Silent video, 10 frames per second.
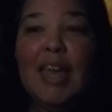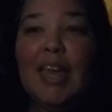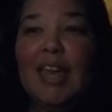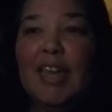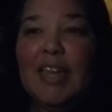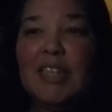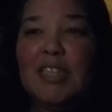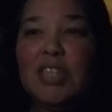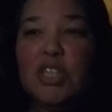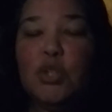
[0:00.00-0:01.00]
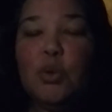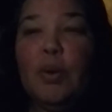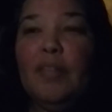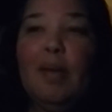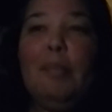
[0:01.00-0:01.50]
is a
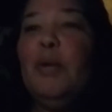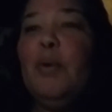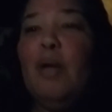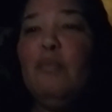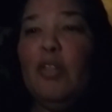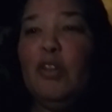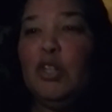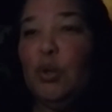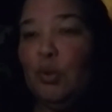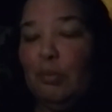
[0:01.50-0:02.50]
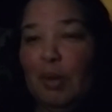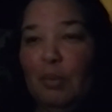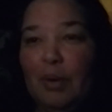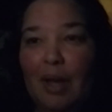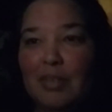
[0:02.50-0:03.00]
story that my grandfather told me
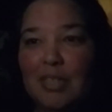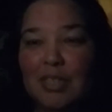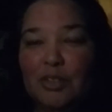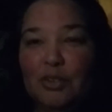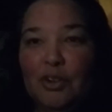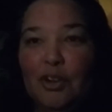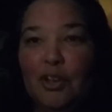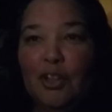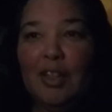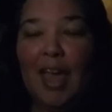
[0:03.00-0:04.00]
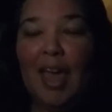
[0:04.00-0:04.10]
when I was a little girl,